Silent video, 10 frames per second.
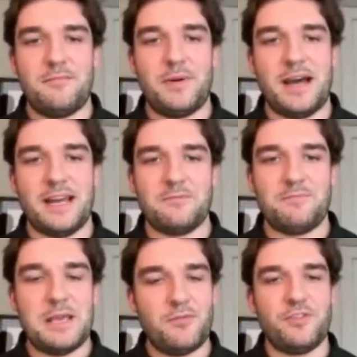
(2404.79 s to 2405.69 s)

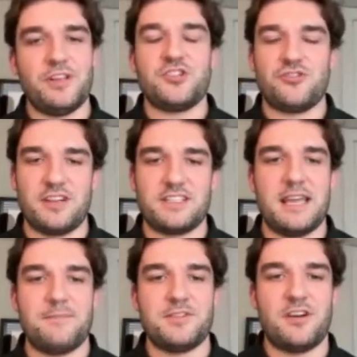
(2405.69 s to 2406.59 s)
but people really trust
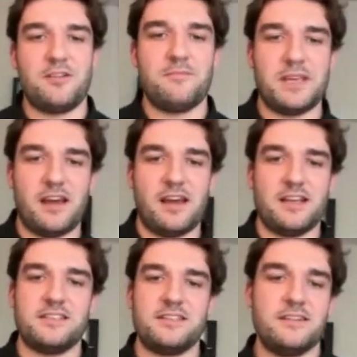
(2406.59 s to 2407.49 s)
Amazon
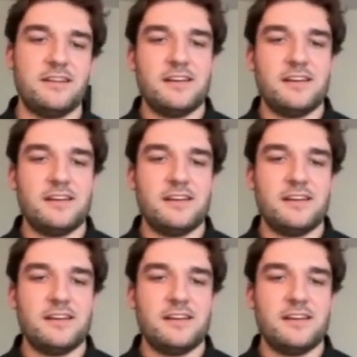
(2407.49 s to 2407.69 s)
because